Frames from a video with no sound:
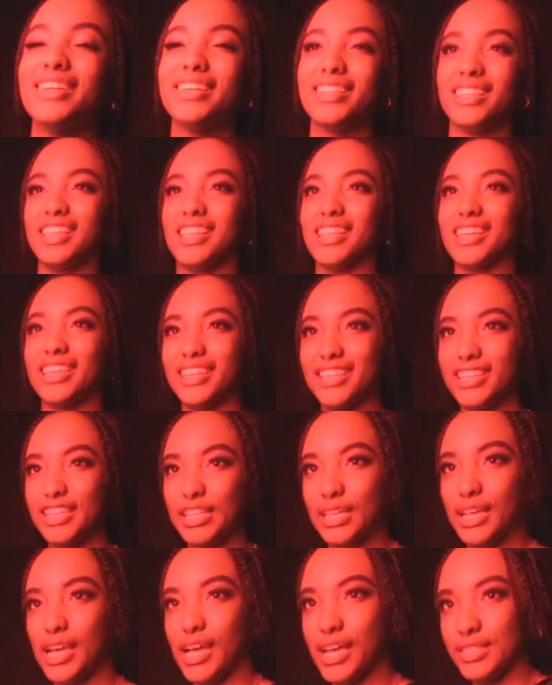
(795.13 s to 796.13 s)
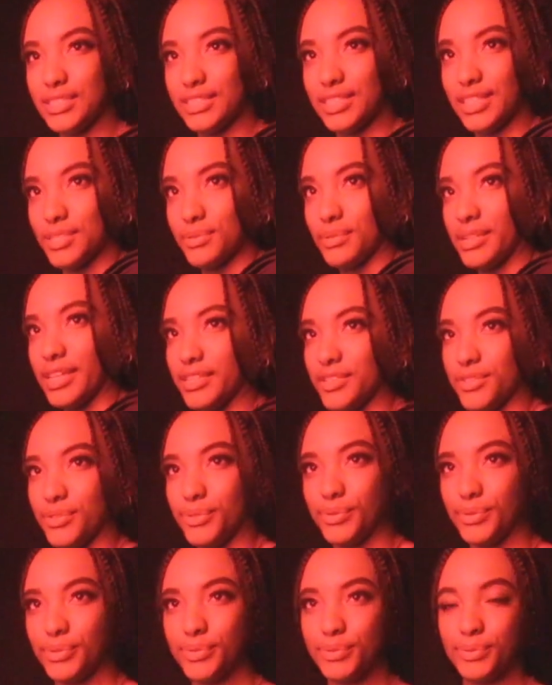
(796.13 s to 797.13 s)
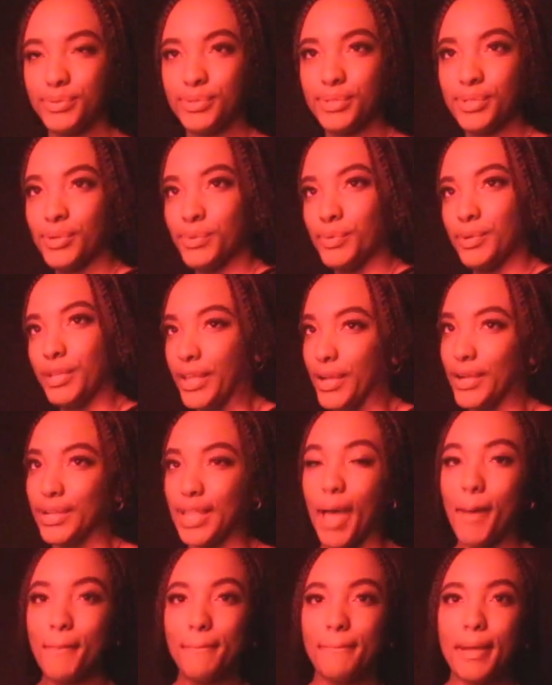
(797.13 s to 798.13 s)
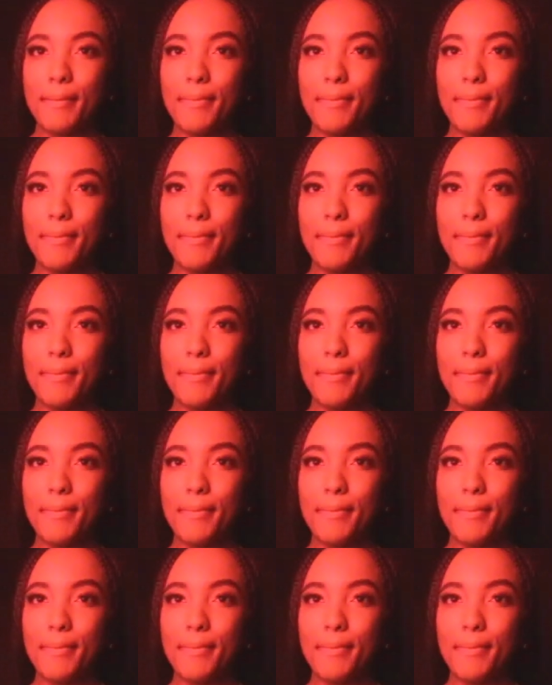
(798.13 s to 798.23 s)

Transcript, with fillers: then yeah, so that's what I do when you hear that.